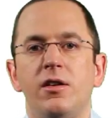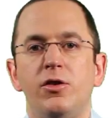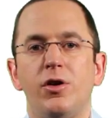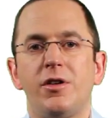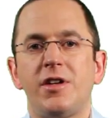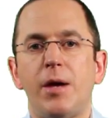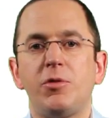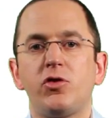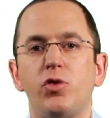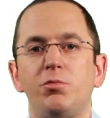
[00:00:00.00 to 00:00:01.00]
Your type
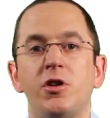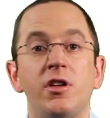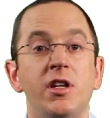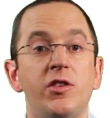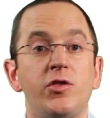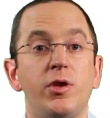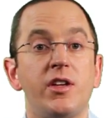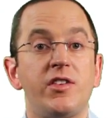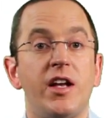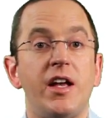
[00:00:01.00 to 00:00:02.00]
descriptor needs to
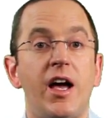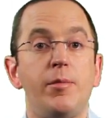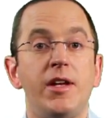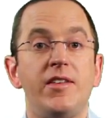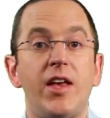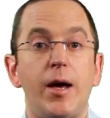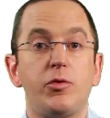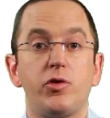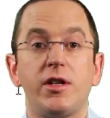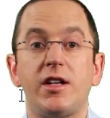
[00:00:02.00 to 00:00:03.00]
extend Hibernate's
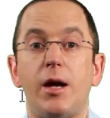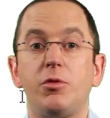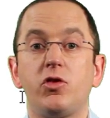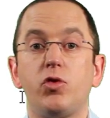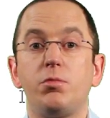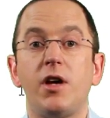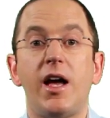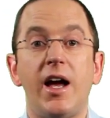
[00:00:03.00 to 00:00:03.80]
abstract type descriptor